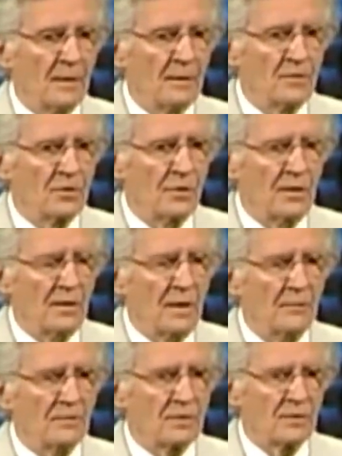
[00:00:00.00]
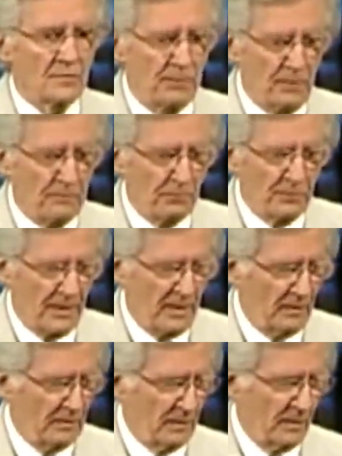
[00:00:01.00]
And so he comes to the people
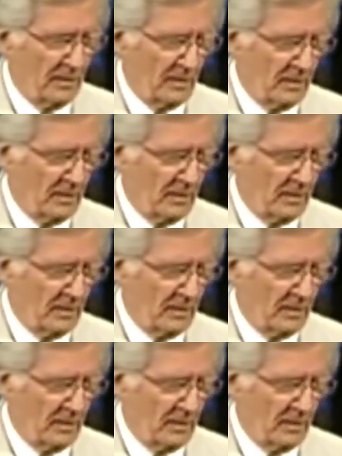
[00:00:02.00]
now